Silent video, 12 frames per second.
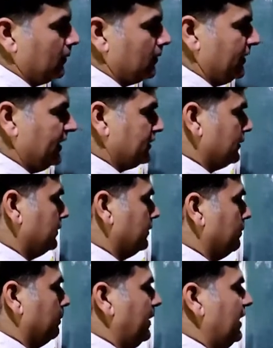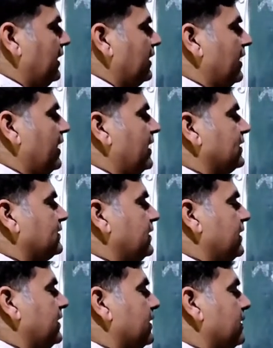this
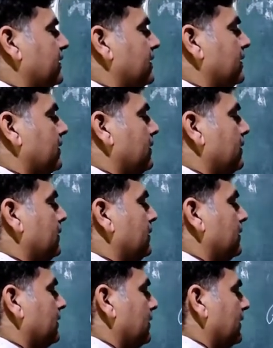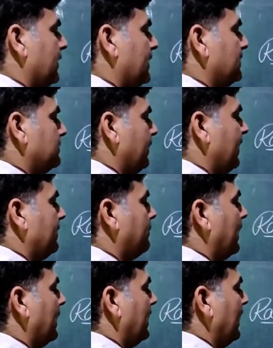BAC, it is made
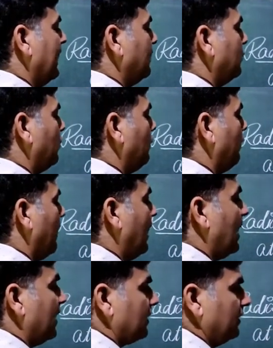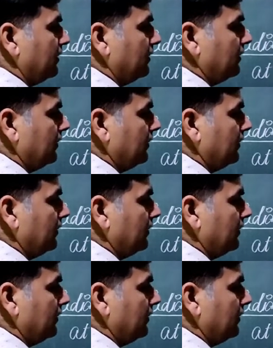by length of arc